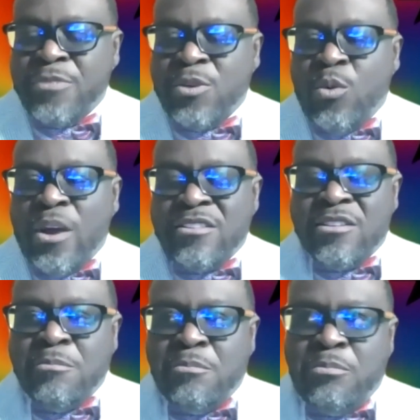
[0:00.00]
wanting to
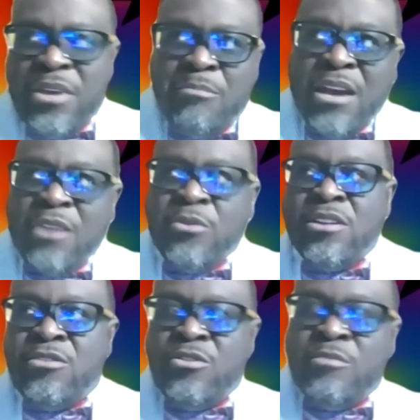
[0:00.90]
be better and
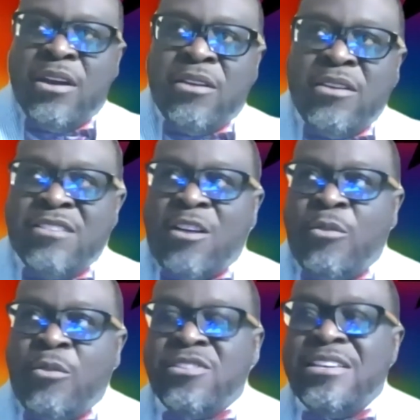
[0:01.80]
do better. It's almost